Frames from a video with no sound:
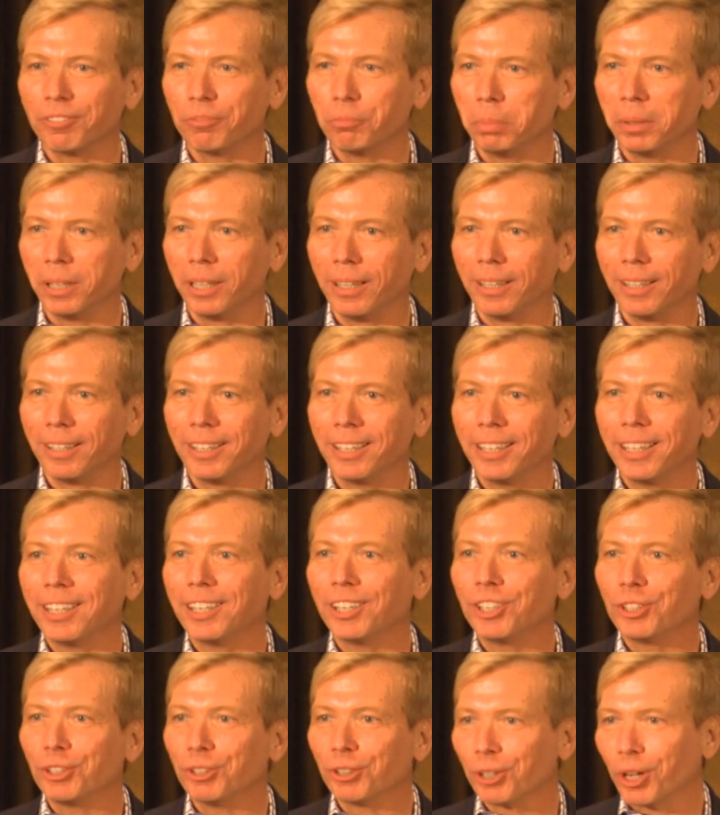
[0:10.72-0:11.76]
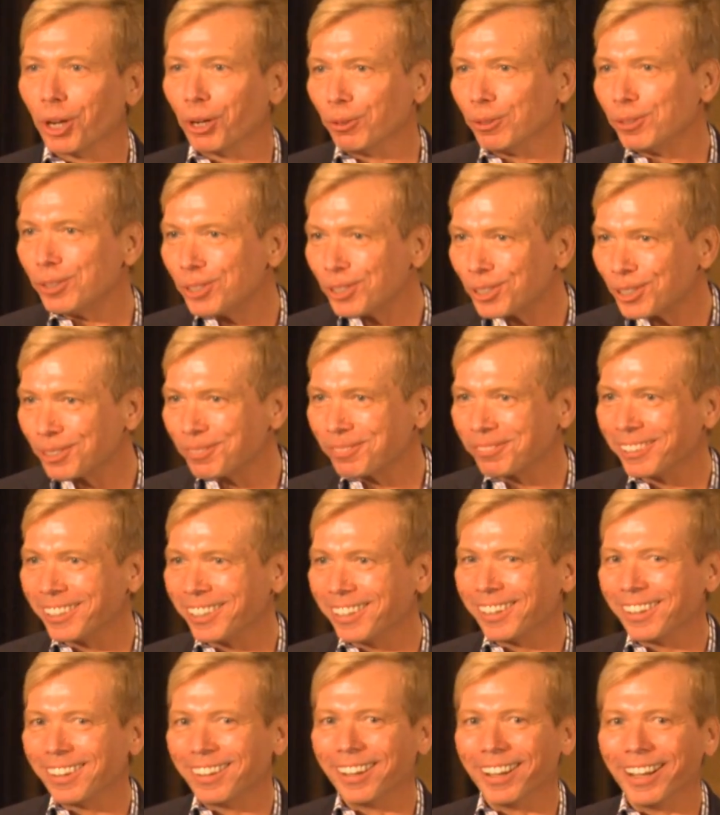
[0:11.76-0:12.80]
of being your host.
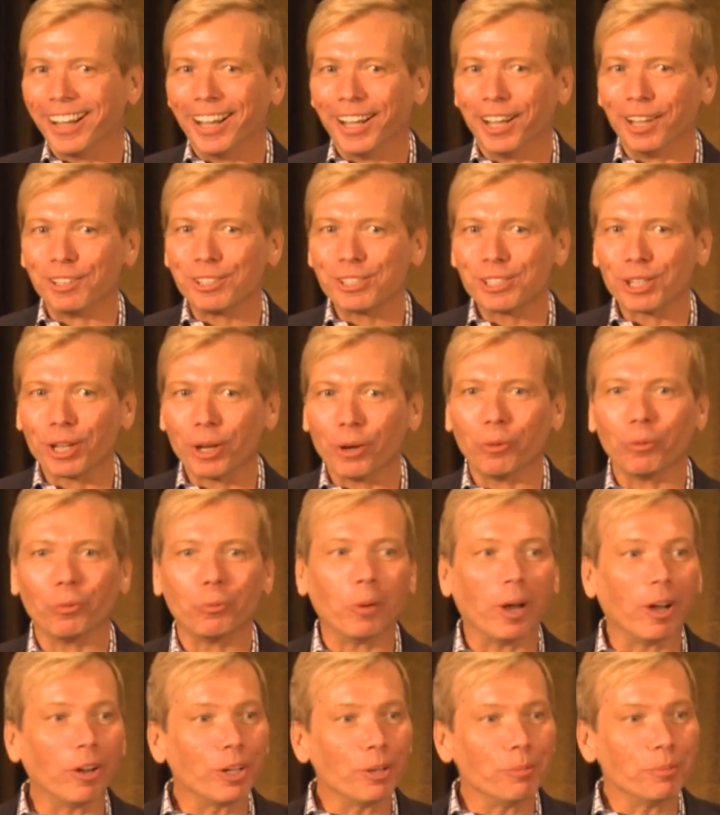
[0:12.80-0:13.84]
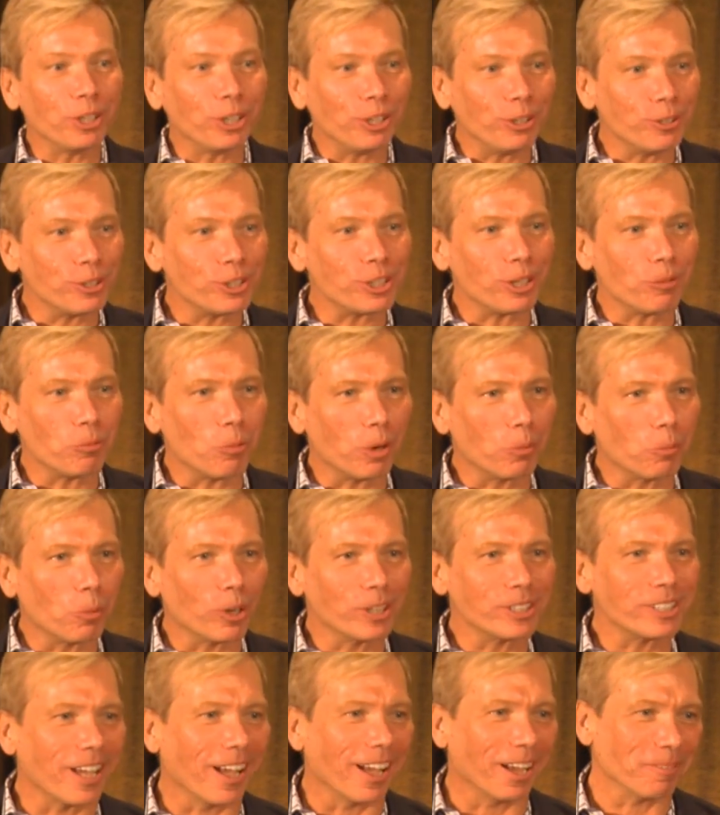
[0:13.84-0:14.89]
So welcome to Houston one
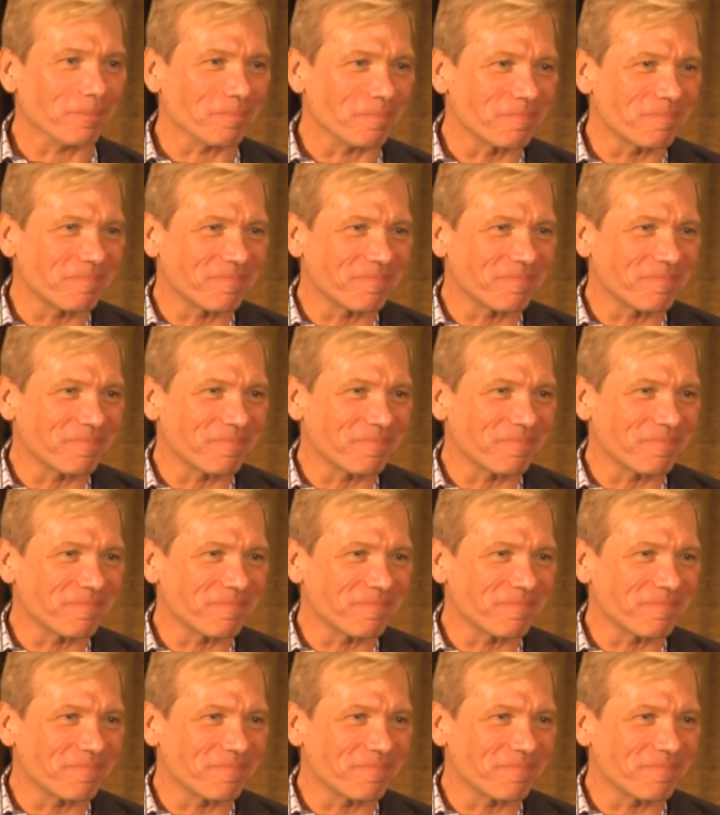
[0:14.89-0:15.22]
more time.